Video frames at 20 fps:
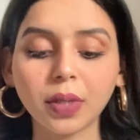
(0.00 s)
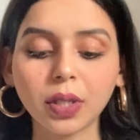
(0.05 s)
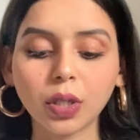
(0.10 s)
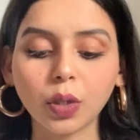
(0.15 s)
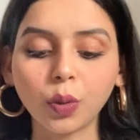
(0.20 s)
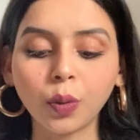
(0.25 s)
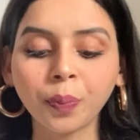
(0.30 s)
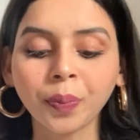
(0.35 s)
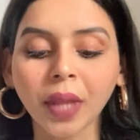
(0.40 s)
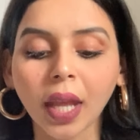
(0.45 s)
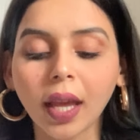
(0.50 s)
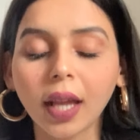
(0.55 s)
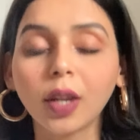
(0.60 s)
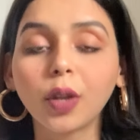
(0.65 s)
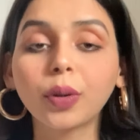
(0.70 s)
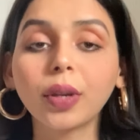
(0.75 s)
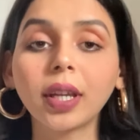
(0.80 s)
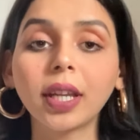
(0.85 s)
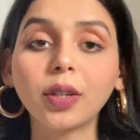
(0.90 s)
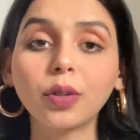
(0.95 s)
to
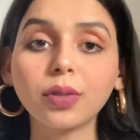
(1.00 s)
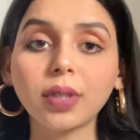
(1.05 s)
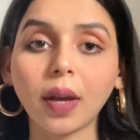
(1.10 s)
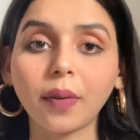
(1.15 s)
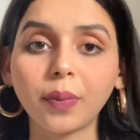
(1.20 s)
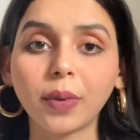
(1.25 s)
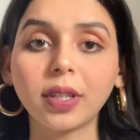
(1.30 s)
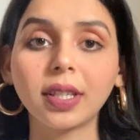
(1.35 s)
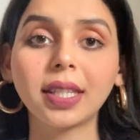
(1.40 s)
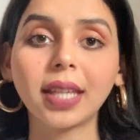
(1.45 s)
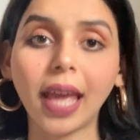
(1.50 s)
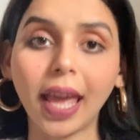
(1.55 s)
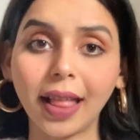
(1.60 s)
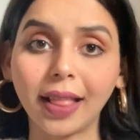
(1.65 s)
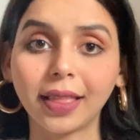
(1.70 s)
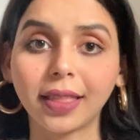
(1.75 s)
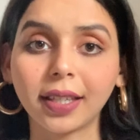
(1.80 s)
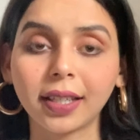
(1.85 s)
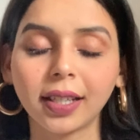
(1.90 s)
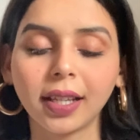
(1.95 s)
looking into someone's
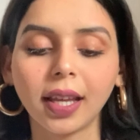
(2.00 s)
health.